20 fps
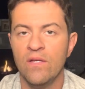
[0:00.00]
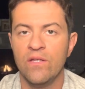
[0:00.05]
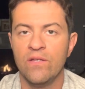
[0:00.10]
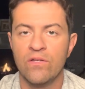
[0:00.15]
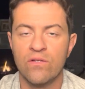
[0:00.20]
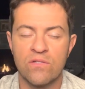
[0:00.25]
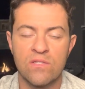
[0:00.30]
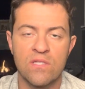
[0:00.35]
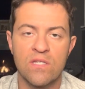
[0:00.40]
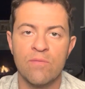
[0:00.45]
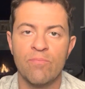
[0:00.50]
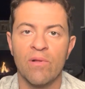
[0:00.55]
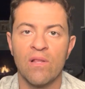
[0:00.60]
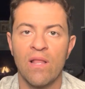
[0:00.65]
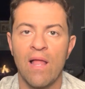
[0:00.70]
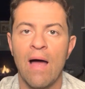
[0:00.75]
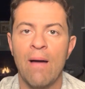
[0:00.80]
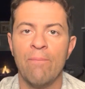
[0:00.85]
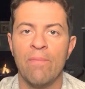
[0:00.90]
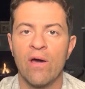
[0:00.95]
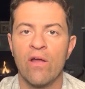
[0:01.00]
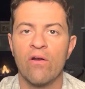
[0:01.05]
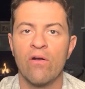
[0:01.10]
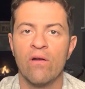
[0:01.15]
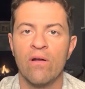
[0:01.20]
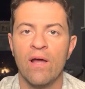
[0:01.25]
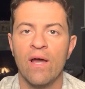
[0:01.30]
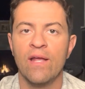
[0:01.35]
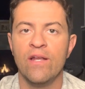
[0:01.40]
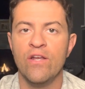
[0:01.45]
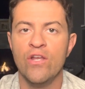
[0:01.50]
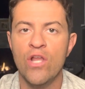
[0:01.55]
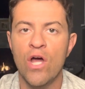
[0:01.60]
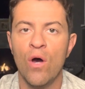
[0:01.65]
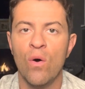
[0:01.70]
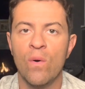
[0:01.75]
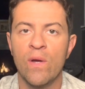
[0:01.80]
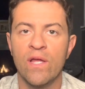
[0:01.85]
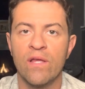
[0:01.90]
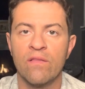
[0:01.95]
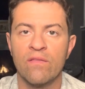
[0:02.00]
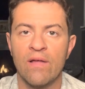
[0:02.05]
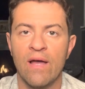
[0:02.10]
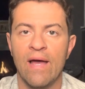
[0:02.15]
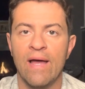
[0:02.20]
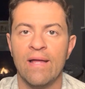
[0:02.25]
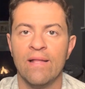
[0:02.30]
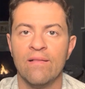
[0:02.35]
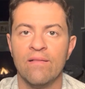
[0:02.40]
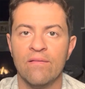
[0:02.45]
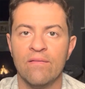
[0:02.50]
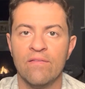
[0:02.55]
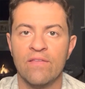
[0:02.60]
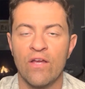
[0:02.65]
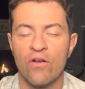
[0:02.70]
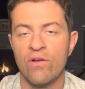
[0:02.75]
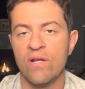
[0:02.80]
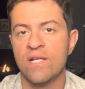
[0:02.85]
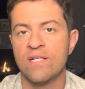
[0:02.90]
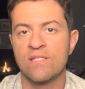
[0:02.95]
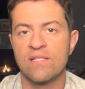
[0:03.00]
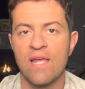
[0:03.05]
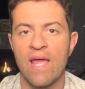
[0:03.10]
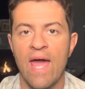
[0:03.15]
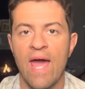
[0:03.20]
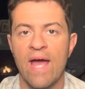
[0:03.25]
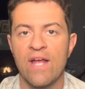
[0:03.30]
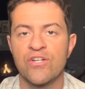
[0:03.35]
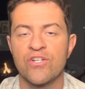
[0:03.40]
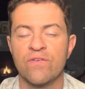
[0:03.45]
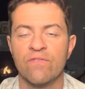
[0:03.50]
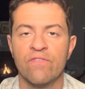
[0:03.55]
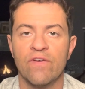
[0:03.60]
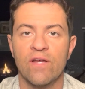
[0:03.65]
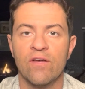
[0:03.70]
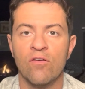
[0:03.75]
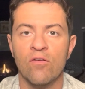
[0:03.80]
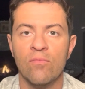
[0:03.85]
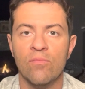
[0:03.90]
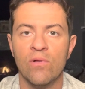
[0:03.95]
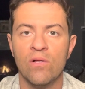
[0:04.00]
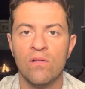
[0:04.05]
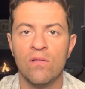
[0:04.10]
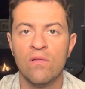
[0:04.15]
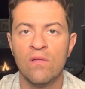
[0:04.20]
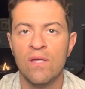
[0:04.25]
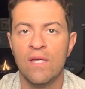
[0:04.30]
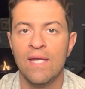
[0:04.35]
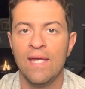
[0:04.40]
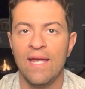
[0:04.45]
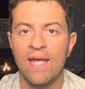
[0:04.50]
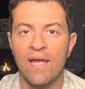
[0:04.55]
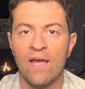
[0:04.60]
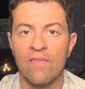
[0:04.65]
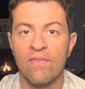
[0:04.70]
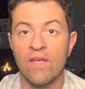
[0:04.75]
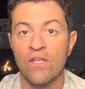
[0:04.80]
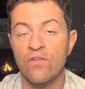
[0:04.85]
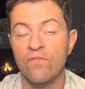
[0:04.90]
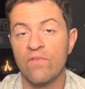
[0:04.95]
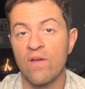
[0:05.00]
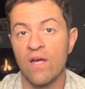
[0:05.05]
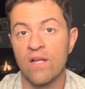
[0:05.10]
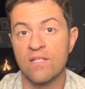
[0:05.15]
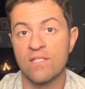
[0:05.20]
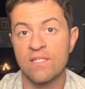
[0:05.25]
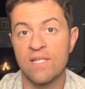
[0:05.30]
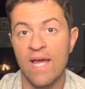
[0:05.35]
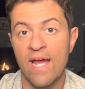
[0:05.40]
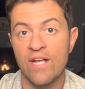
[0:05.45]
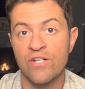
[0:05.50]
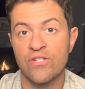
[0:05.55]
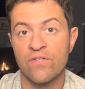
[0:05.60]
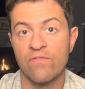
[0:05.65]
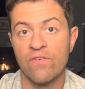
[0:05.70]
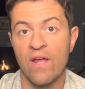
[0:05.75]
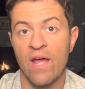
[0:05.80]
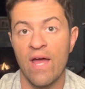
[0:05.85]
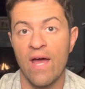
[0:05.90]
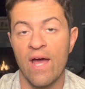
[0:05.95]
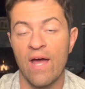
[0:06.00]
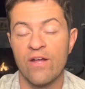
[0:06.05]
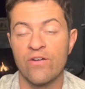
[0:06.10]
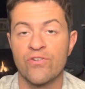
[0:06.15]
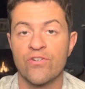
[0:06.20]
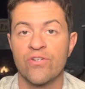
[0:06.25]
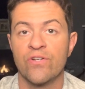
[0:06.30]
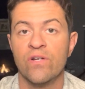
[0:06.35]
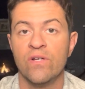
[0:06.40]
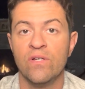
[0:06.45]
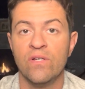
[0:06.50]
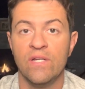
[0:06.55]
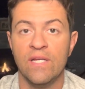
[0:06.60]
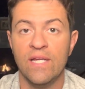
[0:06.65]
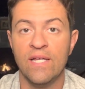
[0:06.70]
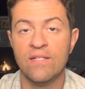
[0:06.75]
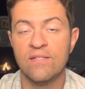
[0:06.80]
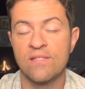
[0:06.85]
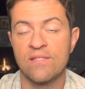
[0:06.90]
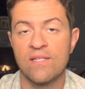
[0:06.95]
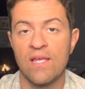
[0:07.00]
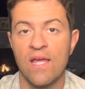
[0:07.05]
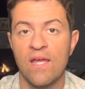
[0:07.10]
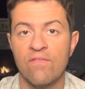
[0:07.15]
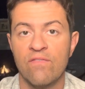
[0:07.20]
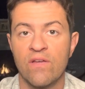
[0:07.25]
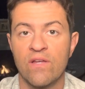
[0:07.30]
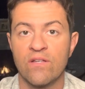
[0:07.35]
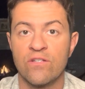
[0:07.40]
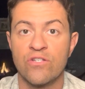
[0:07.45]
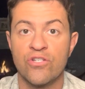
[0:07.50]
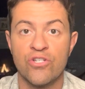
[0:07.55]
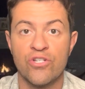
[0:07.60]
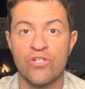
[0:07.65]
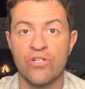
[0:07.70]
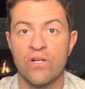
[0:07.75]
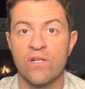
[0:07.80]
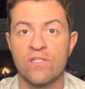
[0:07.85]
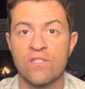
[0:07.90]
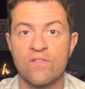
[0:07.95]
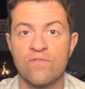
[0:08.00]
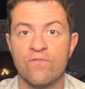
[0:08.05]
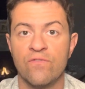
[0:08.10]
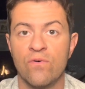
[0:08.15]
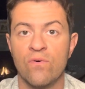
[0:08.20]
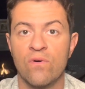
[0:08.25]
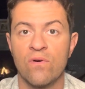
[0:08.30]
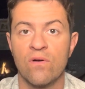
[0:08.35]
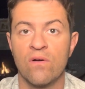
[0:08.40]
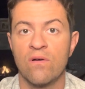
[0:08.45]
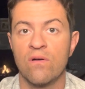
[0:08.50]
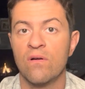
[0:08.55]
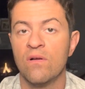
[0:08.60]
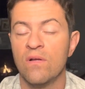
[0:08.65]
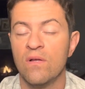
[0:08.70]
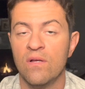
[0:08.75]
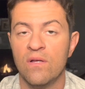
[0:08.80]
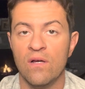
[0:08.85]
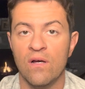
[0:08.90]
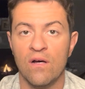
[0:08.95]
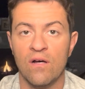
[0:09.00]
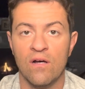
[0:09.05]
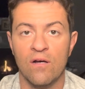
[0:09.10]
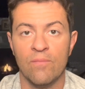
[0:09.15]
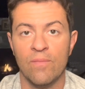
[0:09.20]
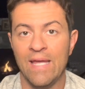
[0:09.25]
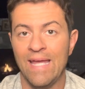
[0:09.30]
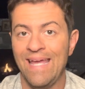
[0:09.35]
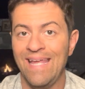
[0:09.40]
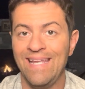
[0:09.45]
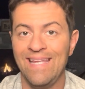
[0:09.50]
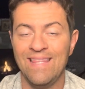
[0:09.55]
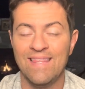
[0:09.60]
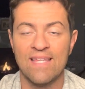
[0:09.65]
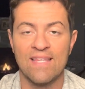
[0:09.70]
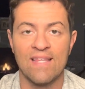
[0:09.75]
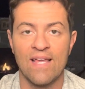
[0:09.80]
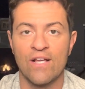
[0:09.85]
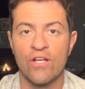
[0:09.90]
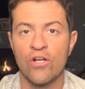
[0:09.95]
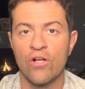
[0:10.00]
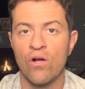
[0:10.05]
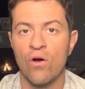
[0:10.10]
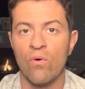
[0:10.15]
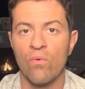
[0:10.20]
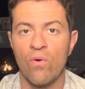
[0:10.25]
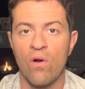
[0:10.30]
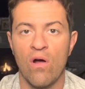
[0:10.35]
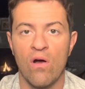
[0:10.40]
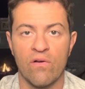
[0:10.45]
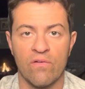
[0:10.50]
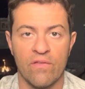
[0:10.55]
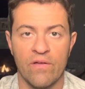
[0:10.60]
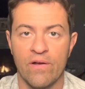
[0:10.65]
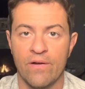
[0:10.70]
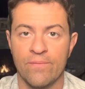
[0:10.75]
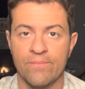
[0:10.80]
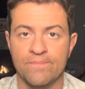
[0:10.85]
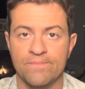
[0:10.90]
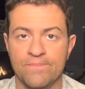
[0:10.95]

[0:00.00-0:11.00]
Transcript: You'll sleep a lot better at night knowing that there is cash available and that you've got a stash of cash in savings just for anything that could go wrong there.